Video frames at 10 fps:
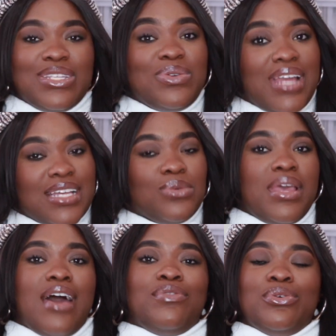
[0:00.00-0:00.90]
So next we
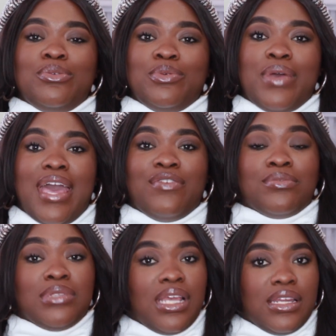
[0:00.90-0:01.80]
have Oud Bouquet
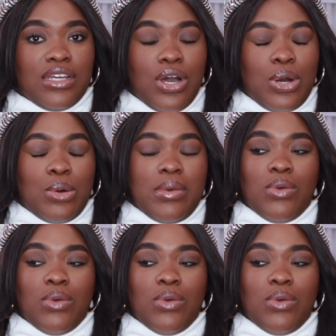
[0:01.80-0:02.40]
from Lancome.